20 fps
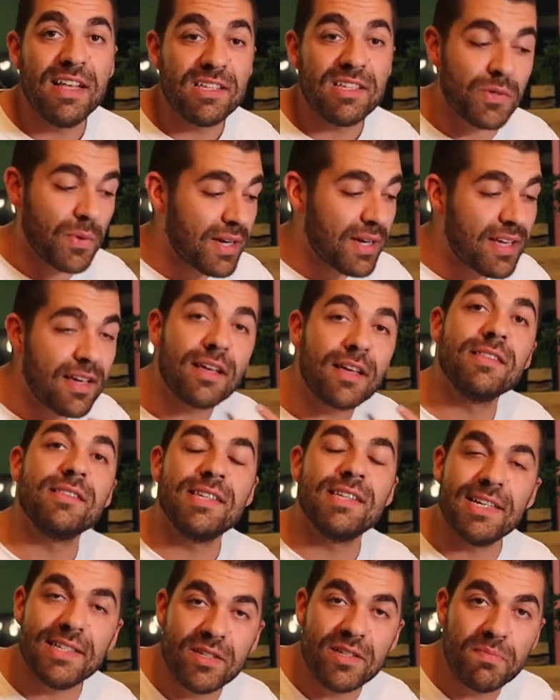so I can
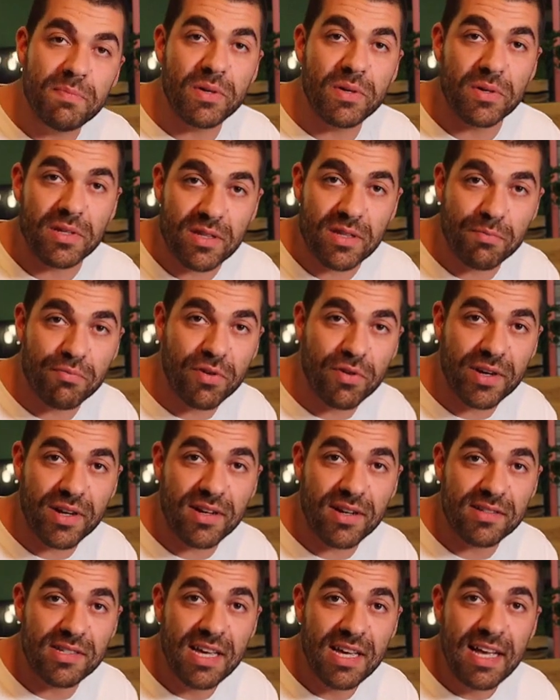continue building the
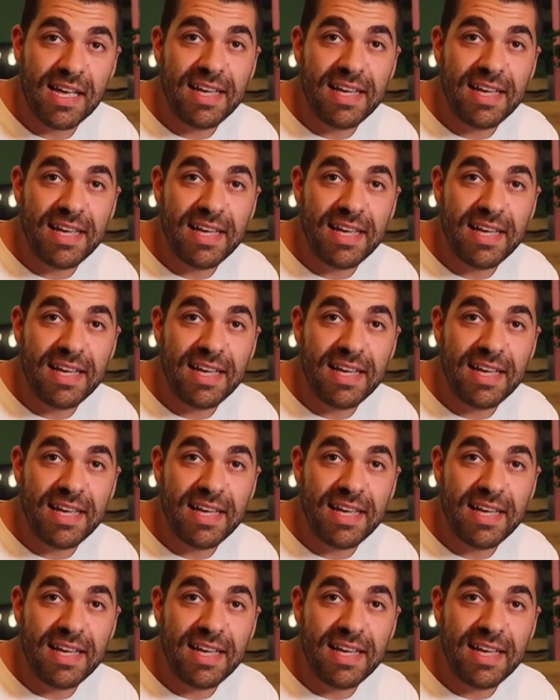product.